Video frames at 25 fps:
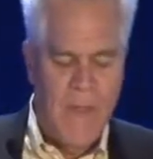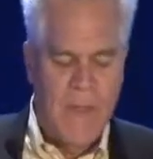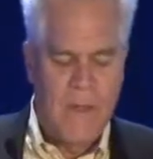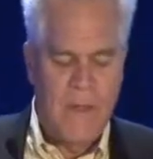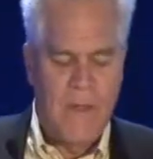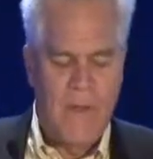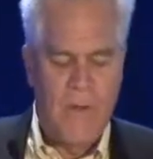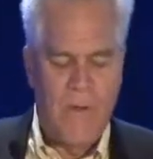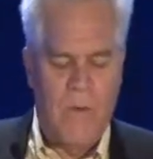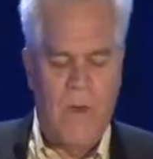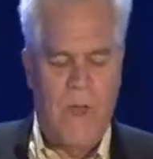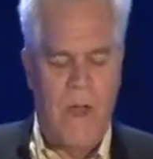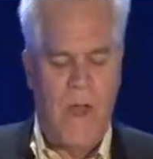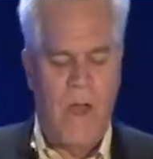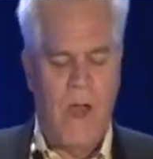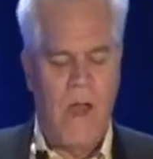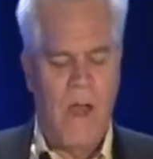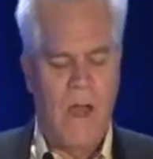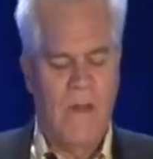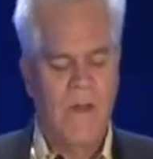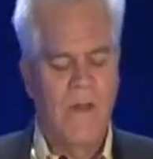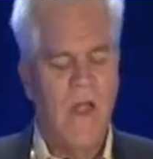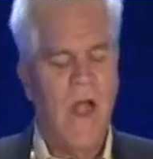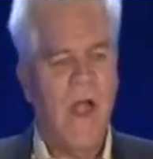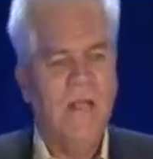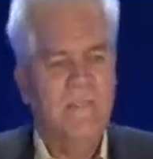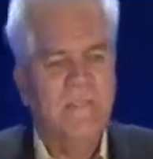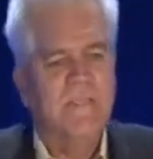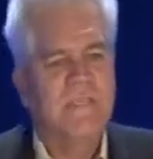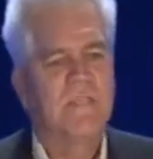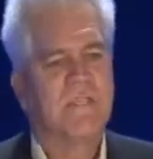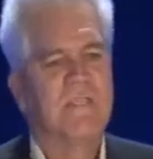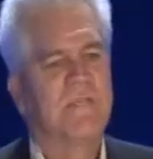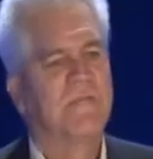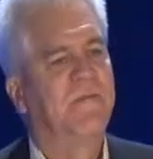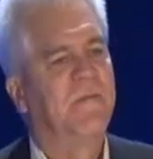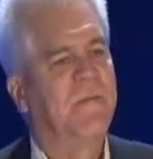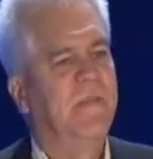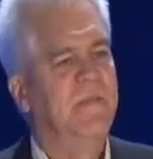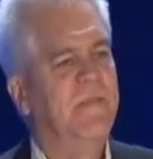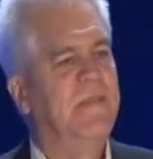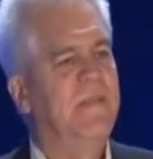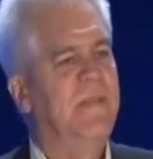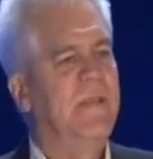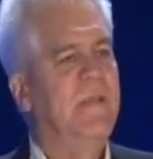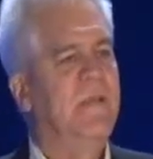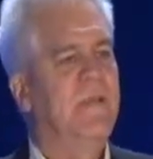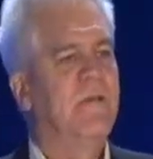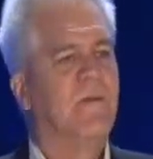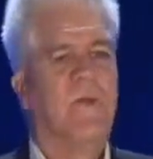You know, not just
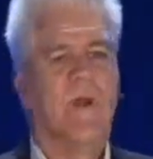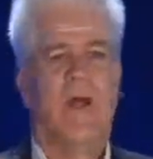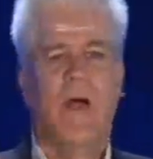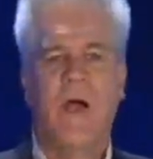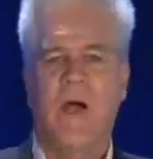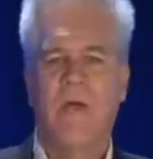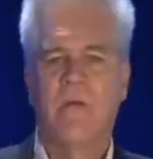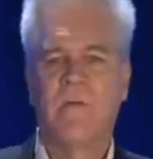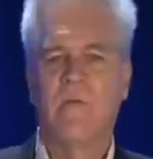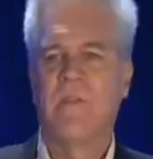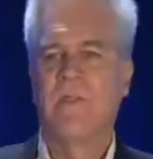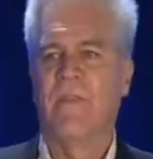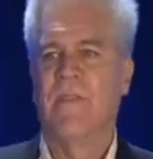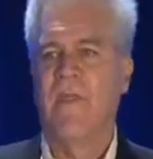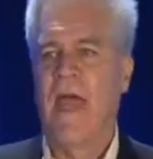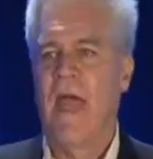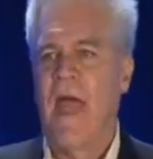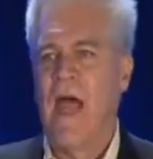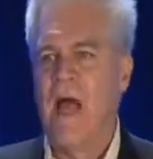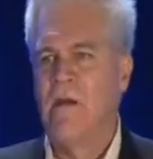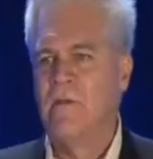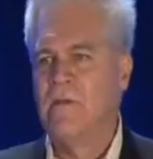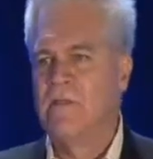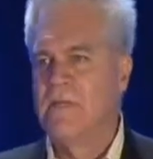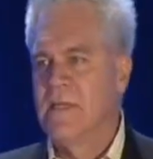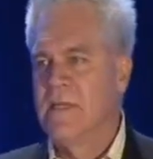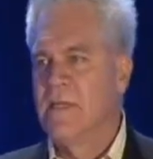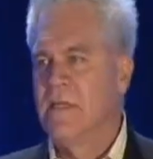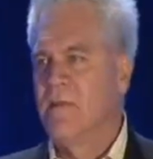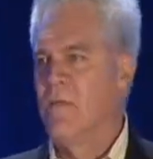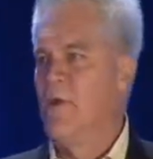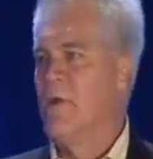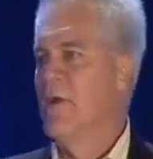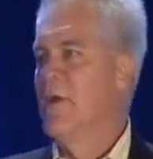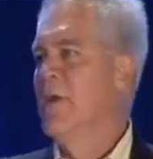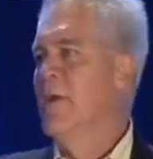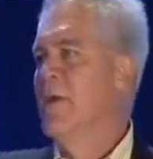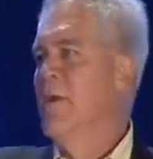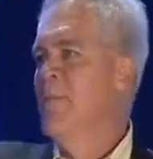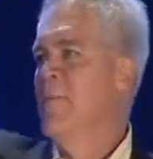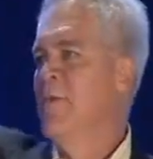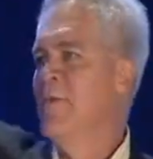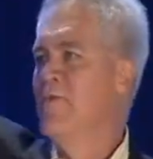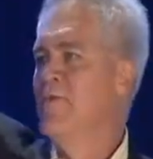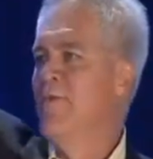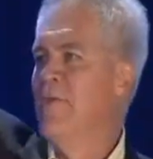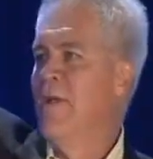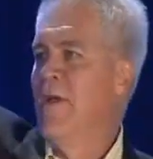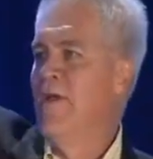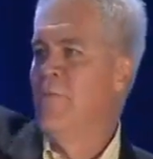50 or 100,000, or my
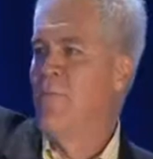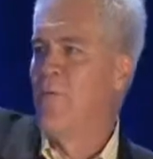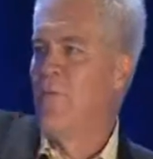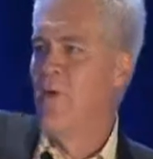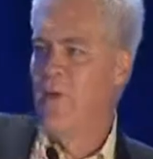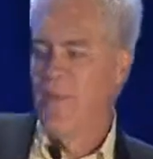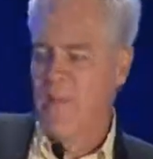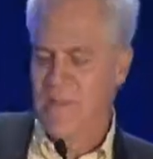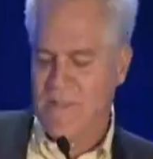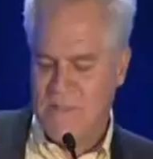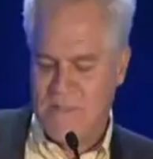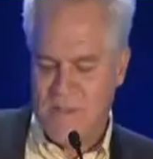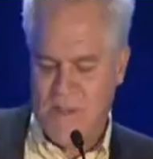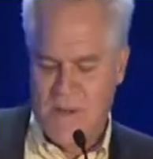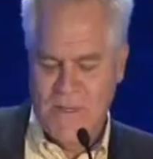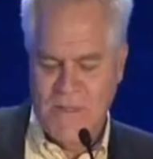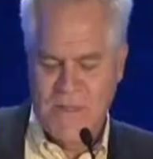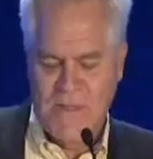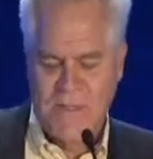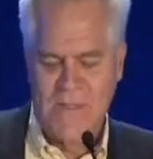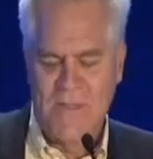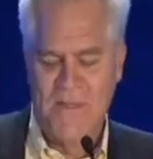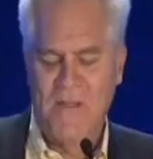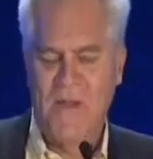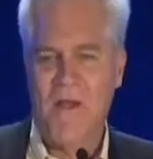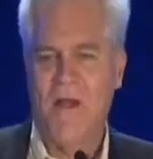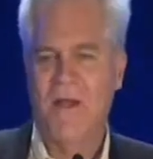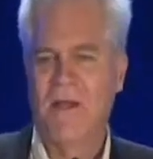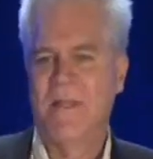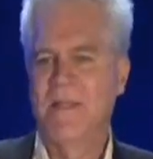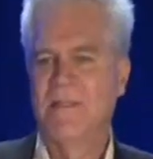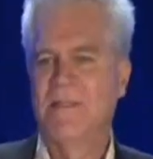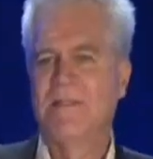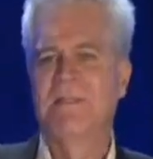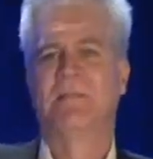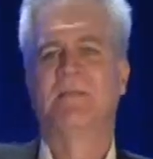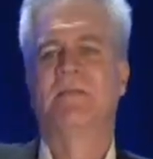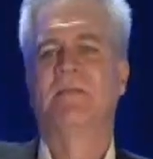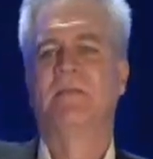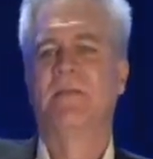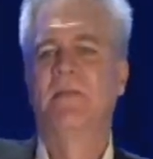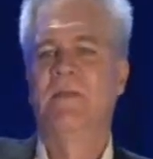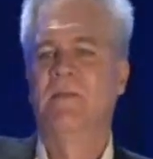friend Roy Lassard's in the audience.